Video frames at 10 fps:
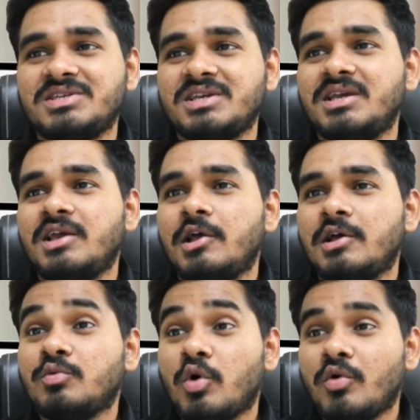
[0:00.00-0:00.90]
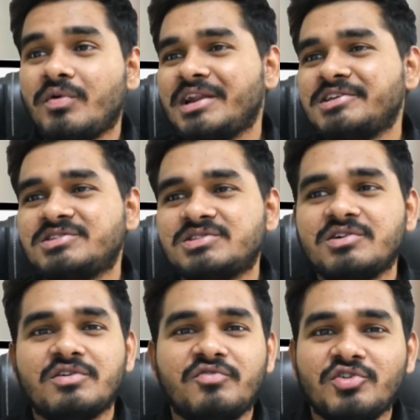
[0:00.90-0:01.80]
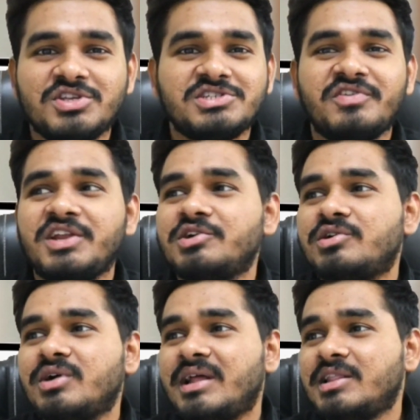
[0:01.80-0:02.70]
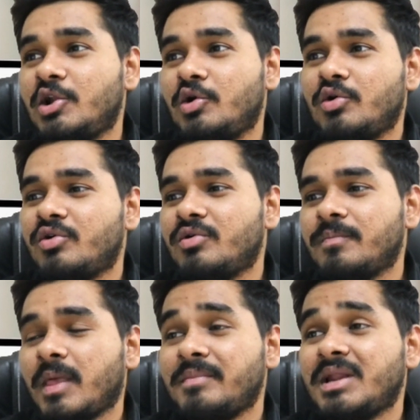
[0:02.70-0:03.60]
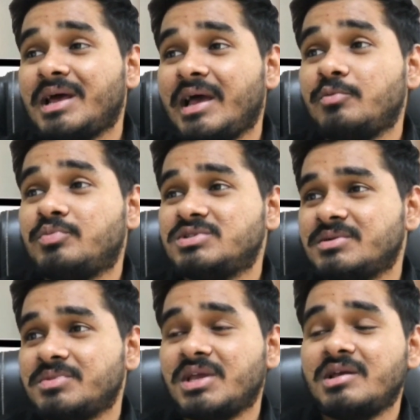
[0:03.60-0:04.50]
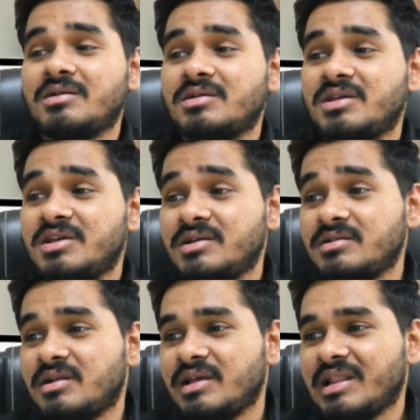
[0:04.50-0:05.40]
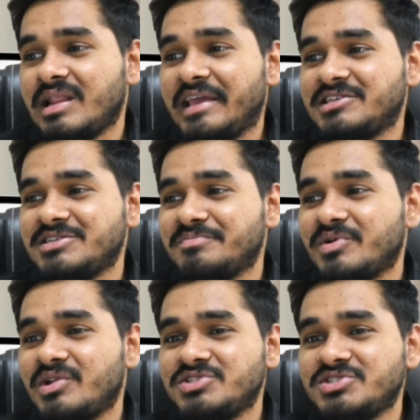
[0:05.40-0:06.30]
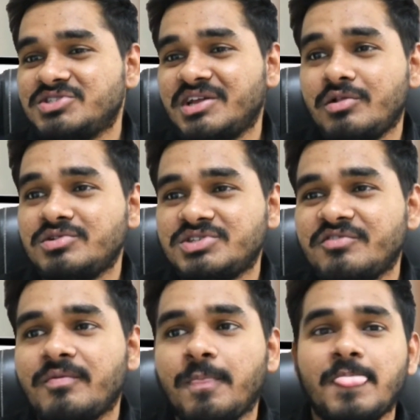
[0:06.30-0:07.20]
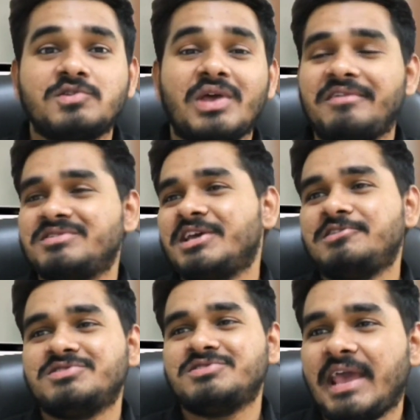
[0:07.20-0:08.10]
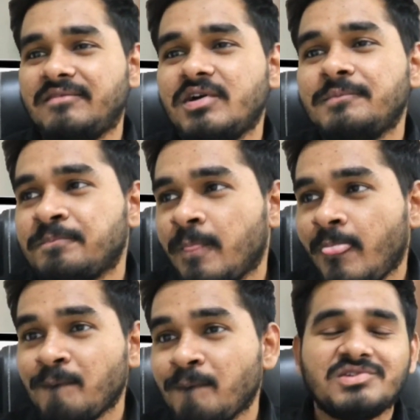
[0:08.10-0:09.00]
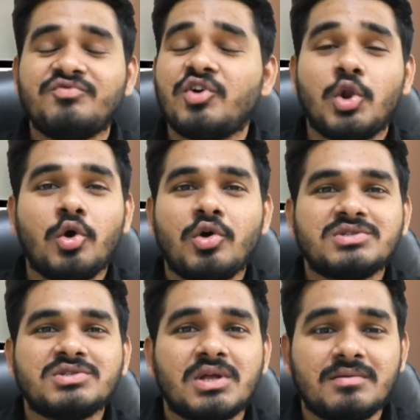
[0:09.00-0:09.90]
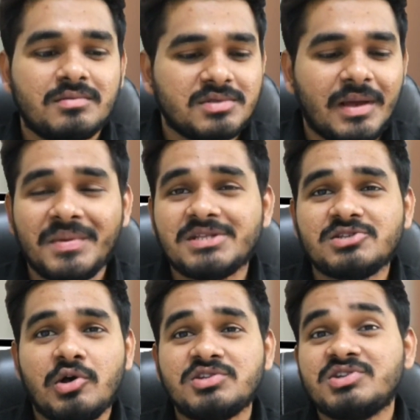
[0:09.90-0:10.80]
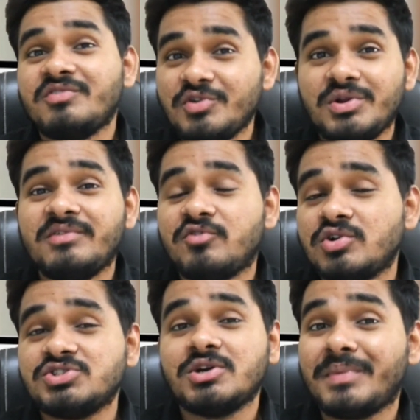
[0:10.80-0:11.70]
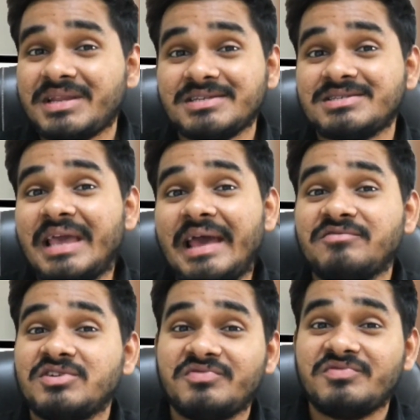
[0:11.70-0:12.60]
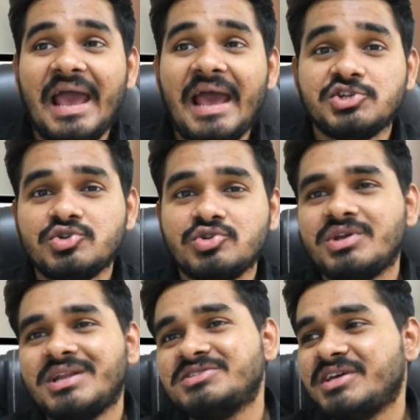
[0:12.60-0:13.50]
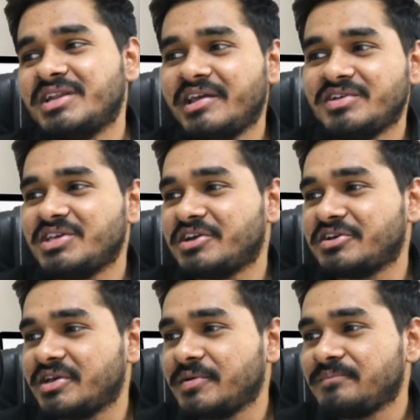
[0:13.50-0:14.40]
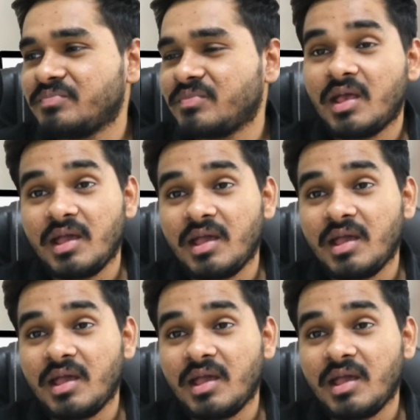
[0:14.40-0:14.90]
So you can see the overlays for this video and the logo. I mean, I have put something here like a like symbol, share, all the stuff. So I have designed using Canva. So for logos and thumbnails and all the stuff, you need Photoshop. But yes, Canva is a very handy tool. You can design everything there.